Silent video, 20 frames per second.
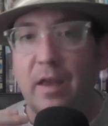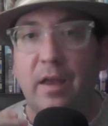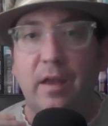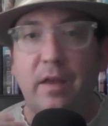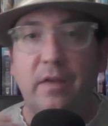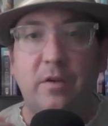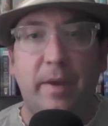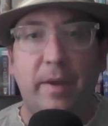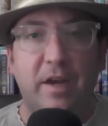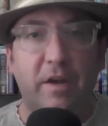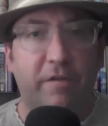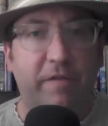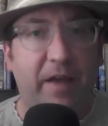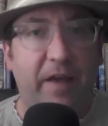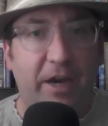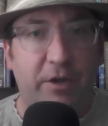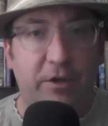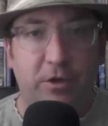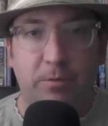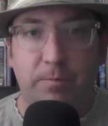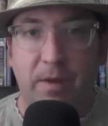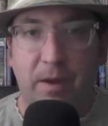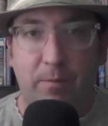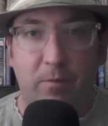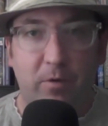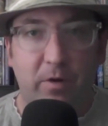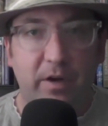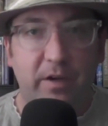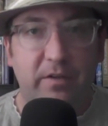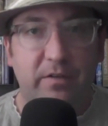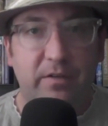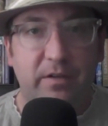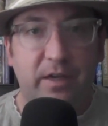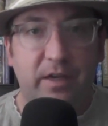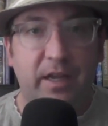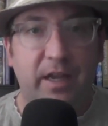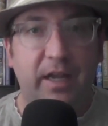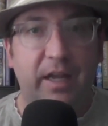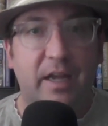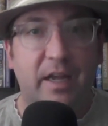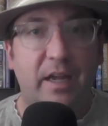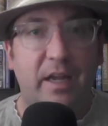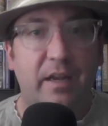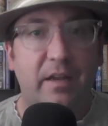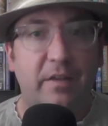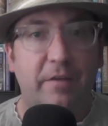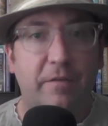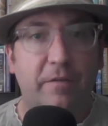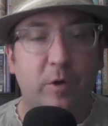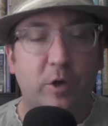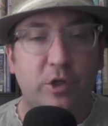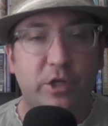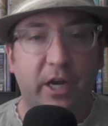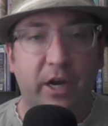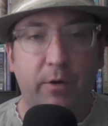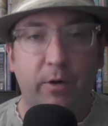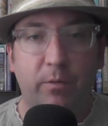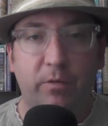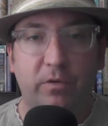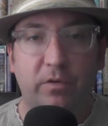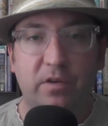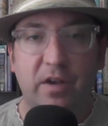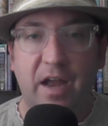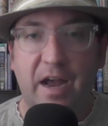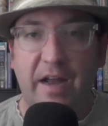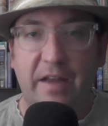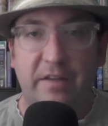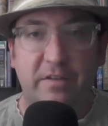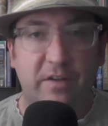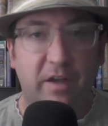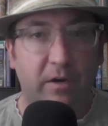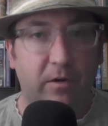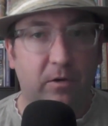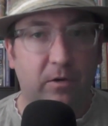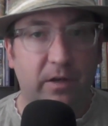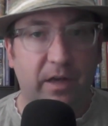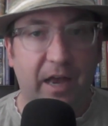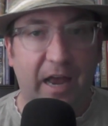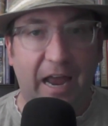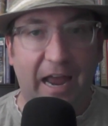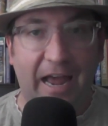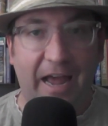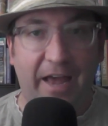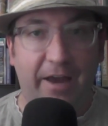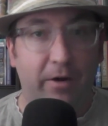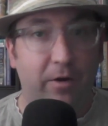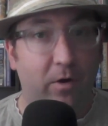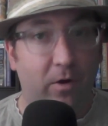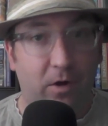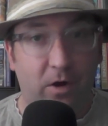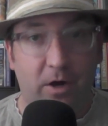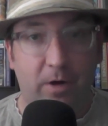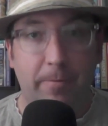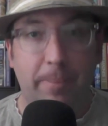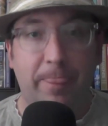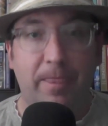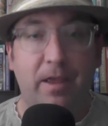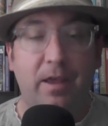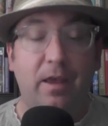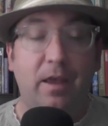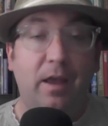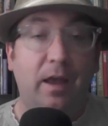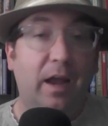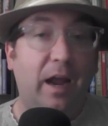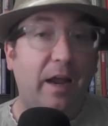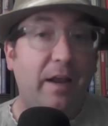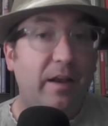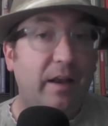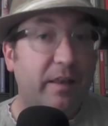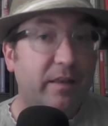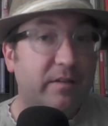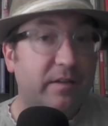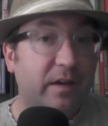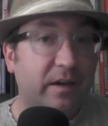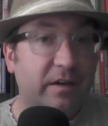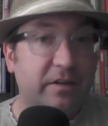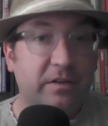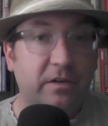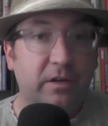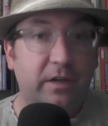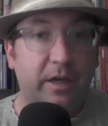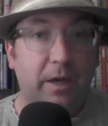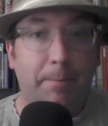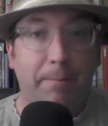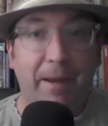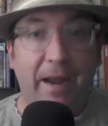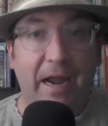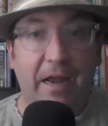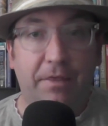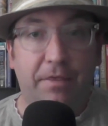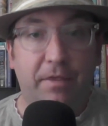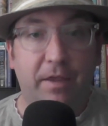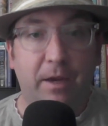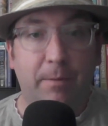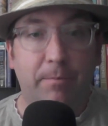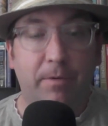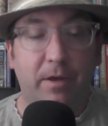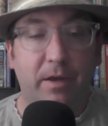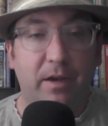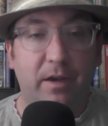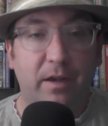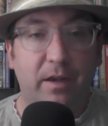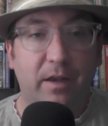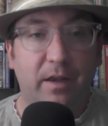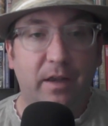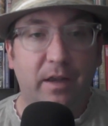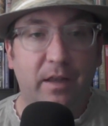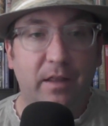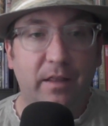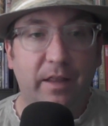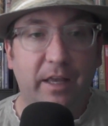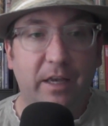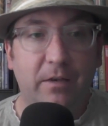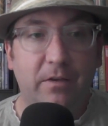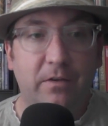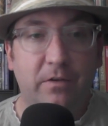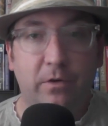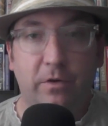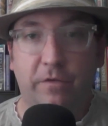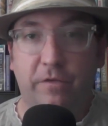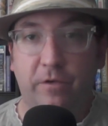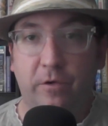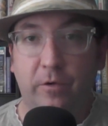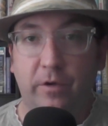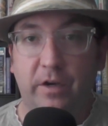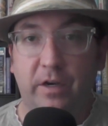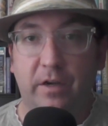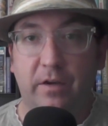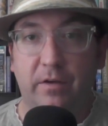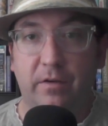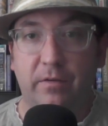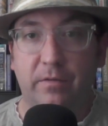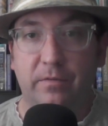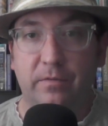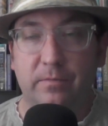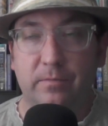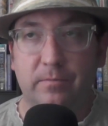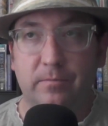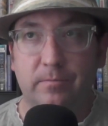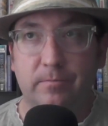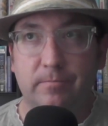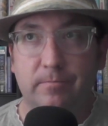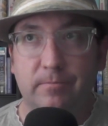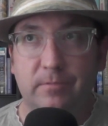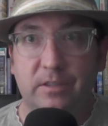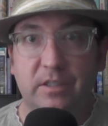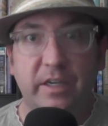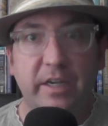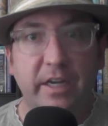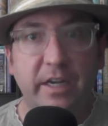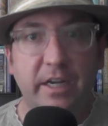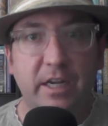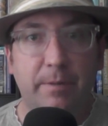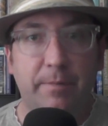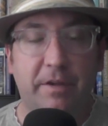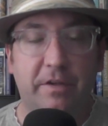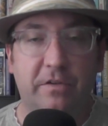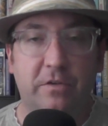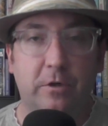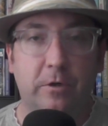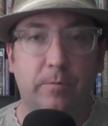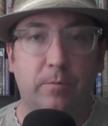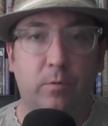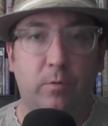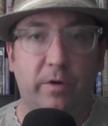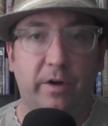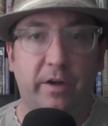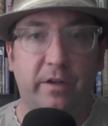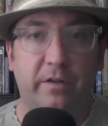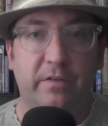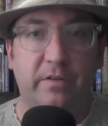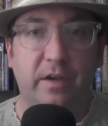to manufactured memories. And the foreshadowing was not subtle at all. And that's not necessarily a bad thing, but it led to a feeling of tedium at certain points